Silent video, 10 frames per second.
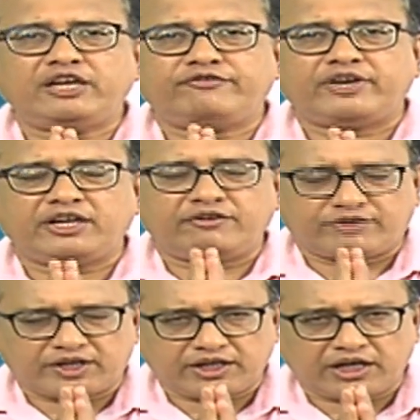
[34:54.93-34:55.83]
very,
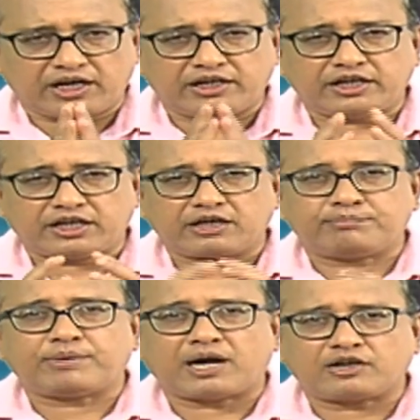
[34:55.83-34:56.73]
very integral
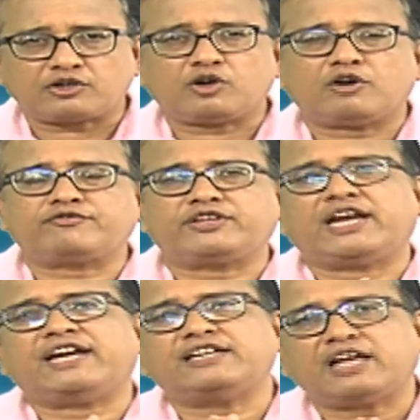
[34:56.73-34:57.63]
part of the
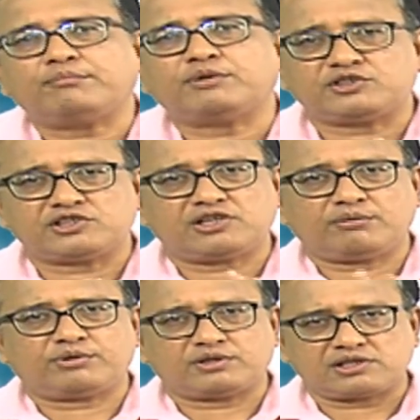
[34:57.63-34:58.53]
entire purchasing
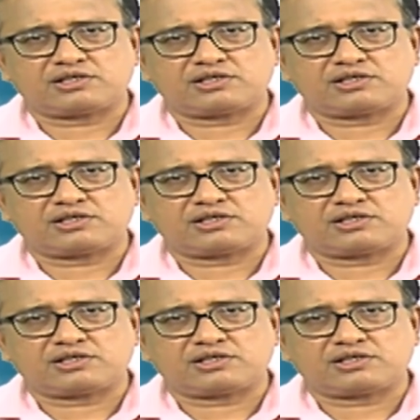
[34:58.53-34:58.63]
process.